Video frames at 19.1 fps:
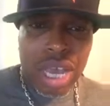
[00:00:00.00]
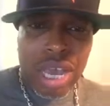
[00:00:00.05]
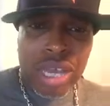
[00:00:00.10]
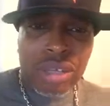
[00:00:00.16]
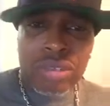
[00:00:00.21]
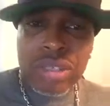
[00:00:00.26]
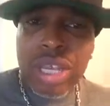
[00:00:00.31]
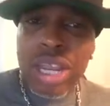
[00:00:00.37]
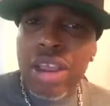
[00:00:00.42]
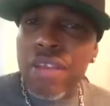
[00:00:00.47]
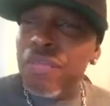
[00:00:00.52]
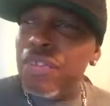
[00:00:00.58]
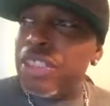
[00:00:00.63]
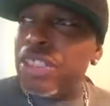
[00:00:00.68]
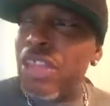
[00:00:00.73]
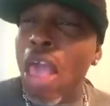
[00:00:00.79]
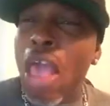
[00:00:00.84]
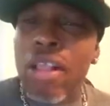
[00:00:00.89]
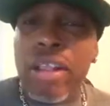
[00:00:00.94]
I don't care if
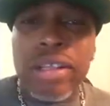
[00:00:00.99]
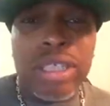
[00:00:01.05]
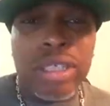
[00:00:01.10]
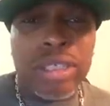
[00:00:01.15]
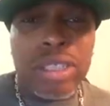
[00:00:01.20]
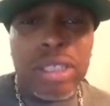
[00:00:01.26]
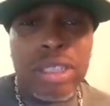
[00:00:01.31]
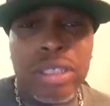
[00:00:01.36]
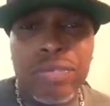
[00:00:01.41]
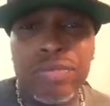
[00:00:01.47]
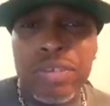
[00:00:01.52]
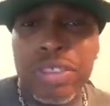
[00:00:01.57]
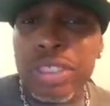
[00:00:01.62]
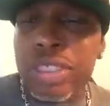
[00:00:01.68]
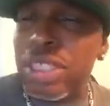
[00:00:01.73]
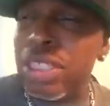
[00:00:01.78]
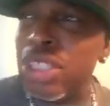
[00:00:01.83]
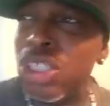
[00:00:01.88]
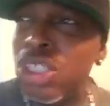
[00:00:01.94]
it's
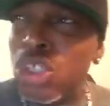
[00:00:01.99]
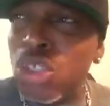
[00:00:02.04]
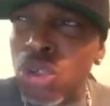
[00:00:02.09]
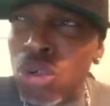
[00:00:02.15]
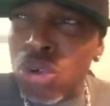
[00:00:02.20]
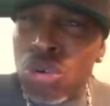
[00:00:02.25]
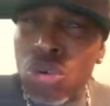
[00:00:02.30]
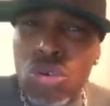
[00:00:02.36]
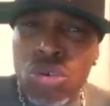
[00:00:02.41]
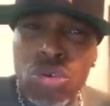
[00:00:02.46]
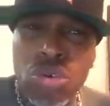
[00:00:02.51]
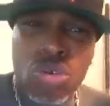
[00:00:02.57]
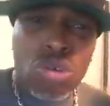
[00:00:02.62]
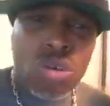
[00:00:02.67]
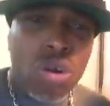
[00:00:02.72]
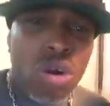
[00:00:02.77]
in school